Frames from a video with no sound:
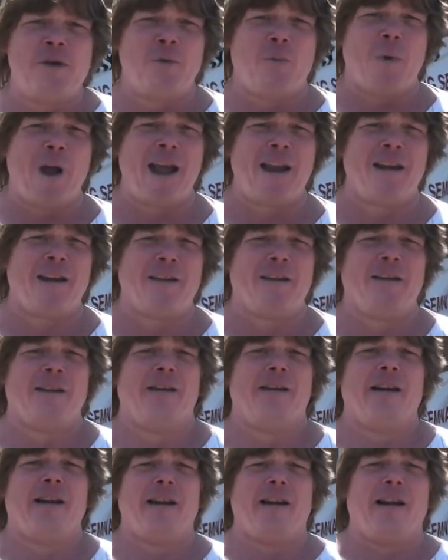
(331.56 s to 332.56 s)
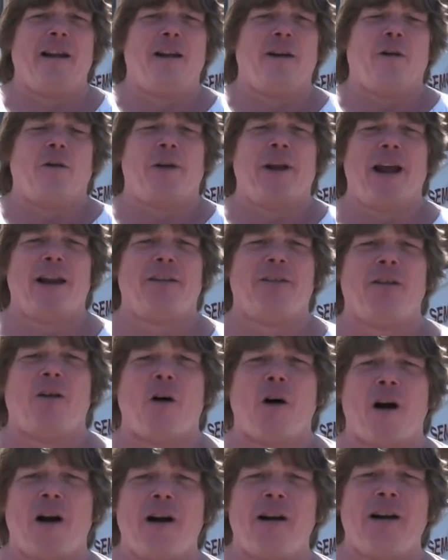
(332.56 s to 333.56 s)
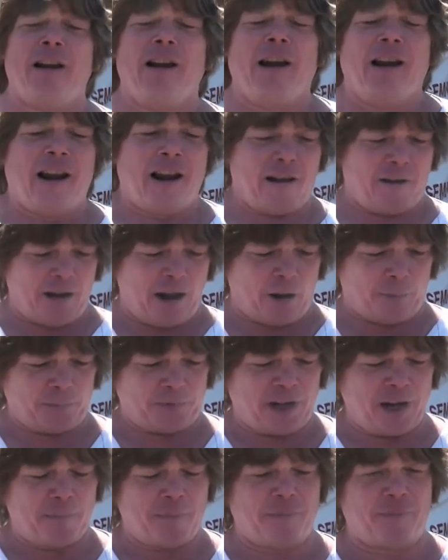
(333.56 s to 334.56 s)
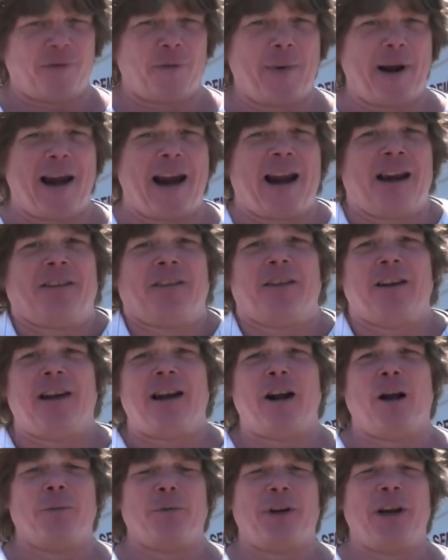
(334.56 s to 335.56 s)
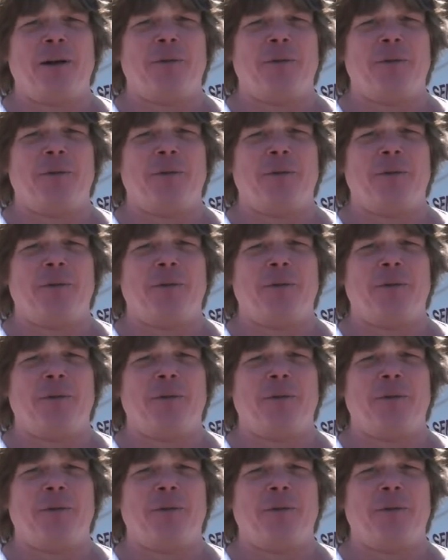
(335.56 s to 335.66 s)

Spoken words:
you wet it, it'll get hard, and it helps keep it from ants, and it helps